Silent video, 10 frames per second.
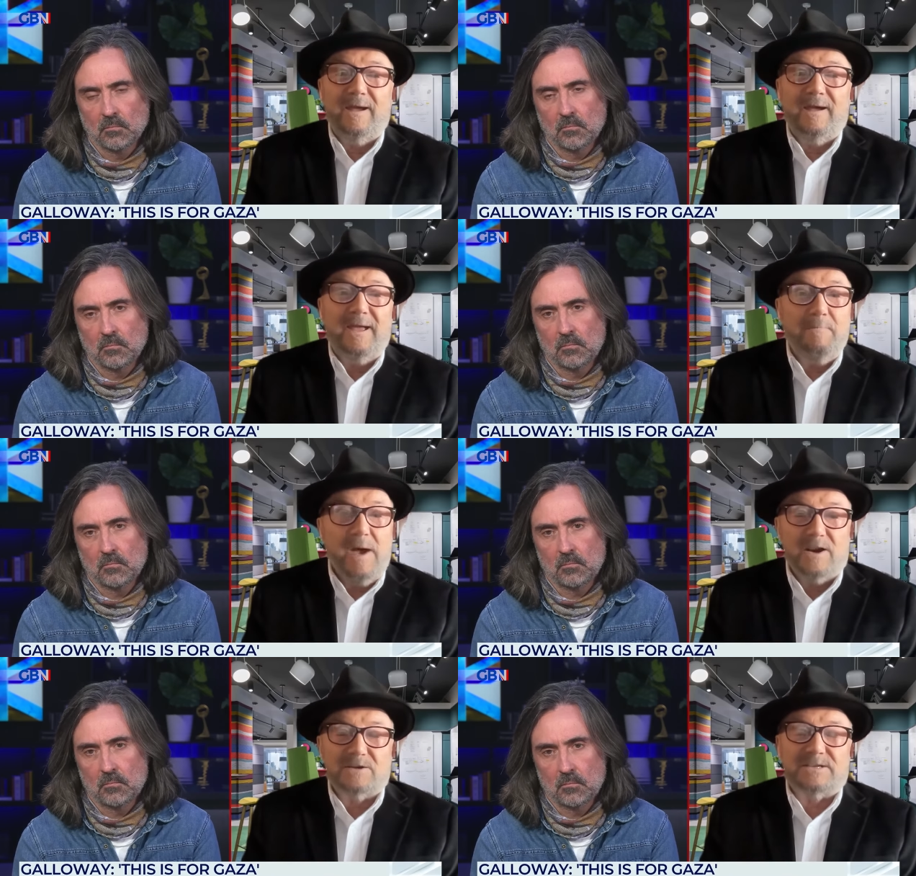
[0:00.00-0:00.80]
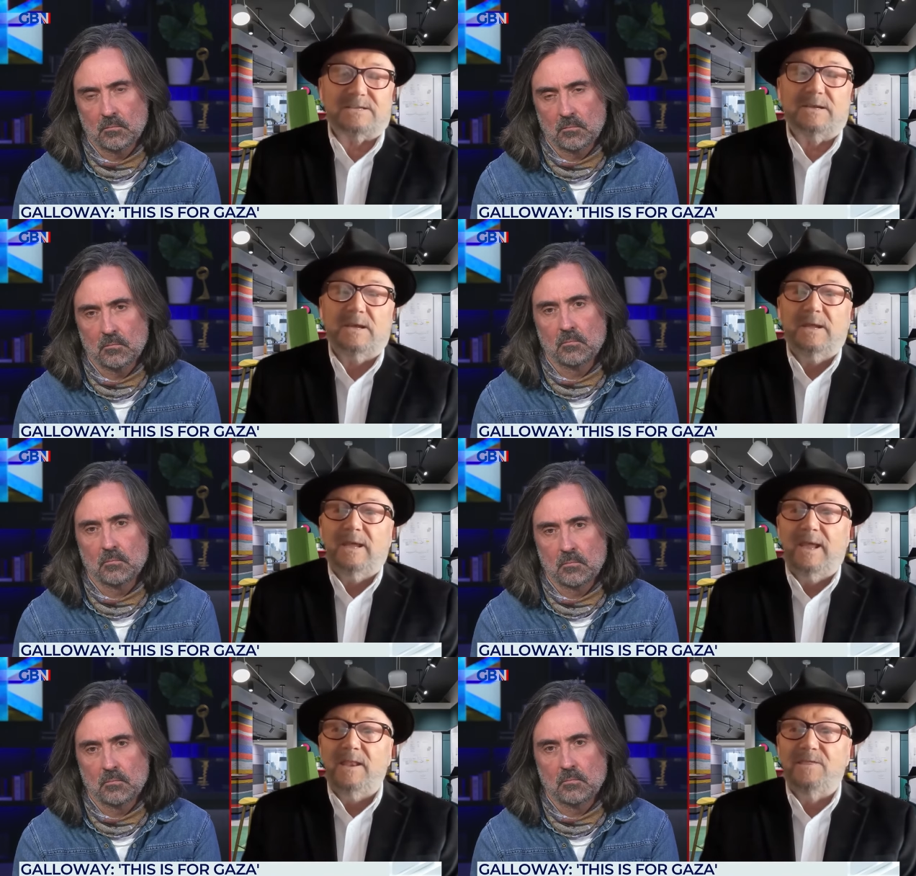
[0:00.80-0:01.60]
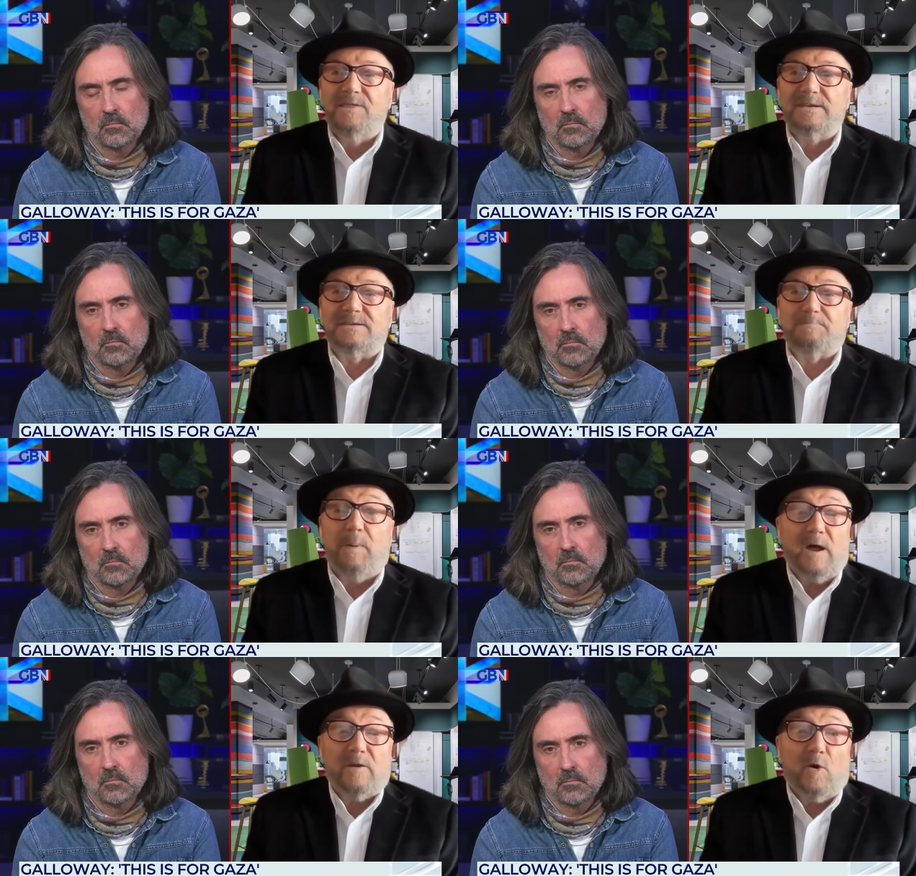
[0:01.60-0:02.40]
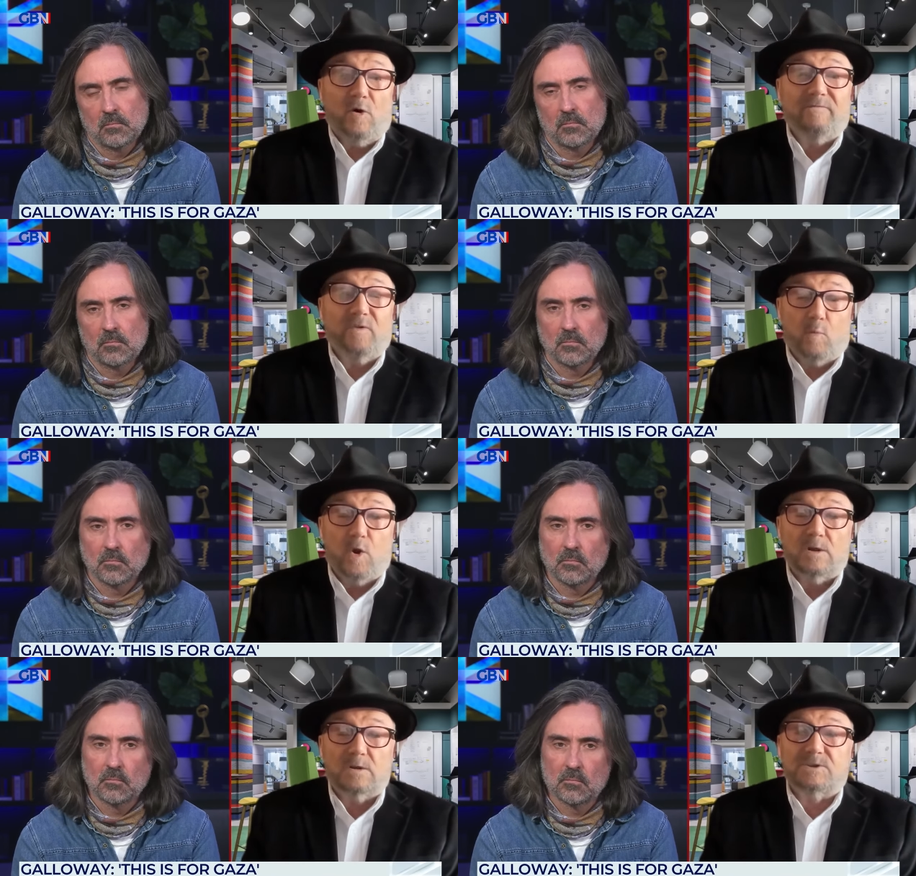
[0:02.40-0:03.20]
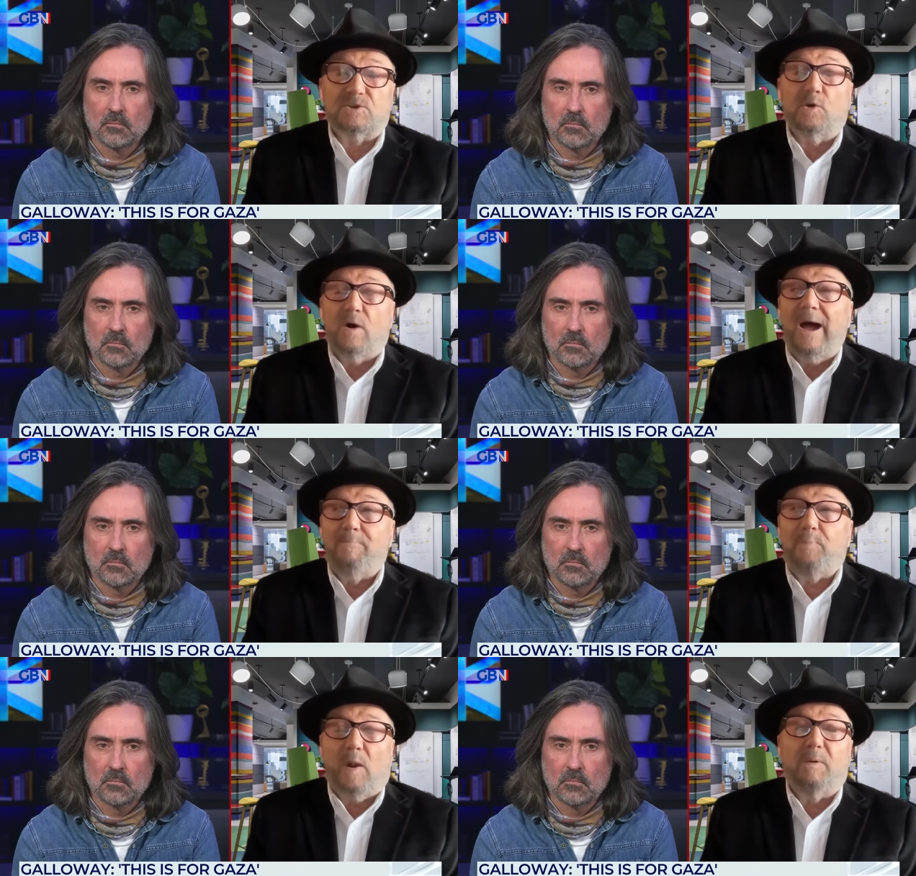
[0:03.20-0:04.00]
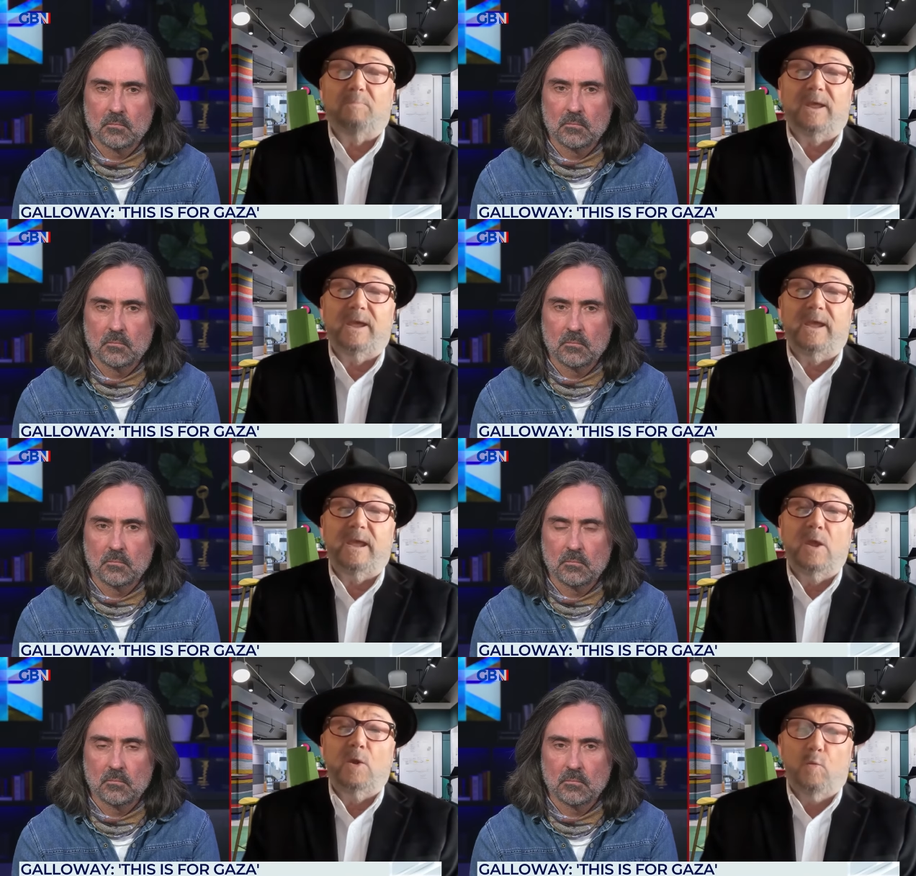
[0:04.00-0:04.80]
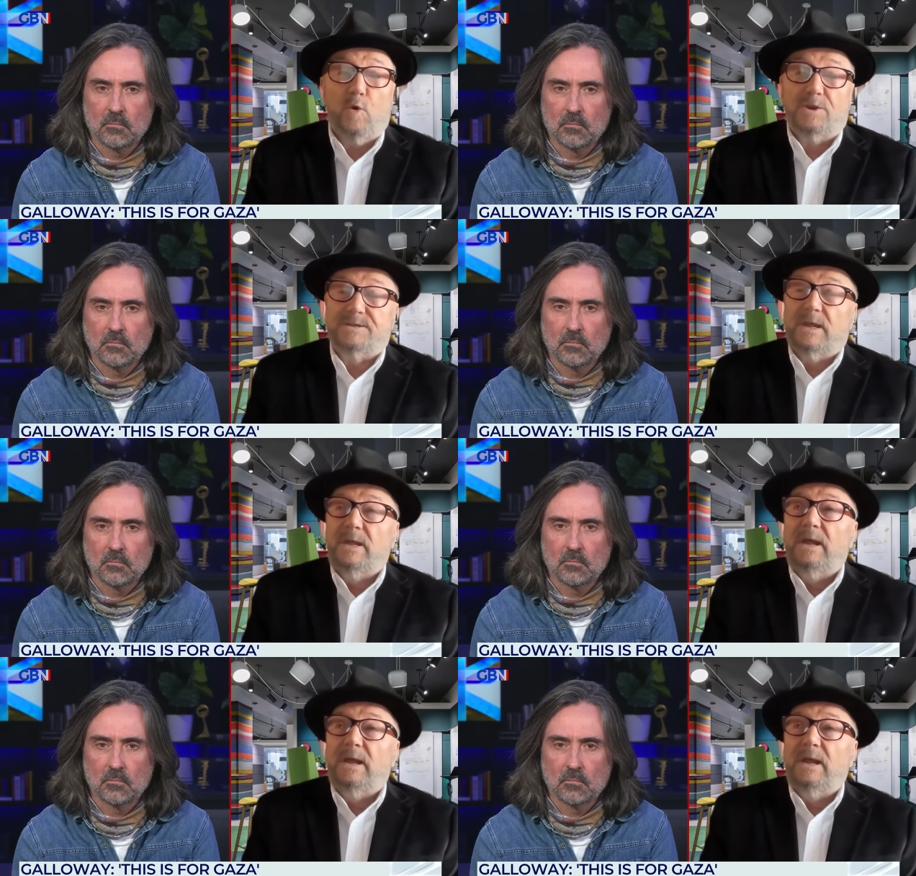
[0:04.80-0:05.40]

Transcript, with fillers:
Speaker 1: uh, immersed in this part of the world. So I probably would.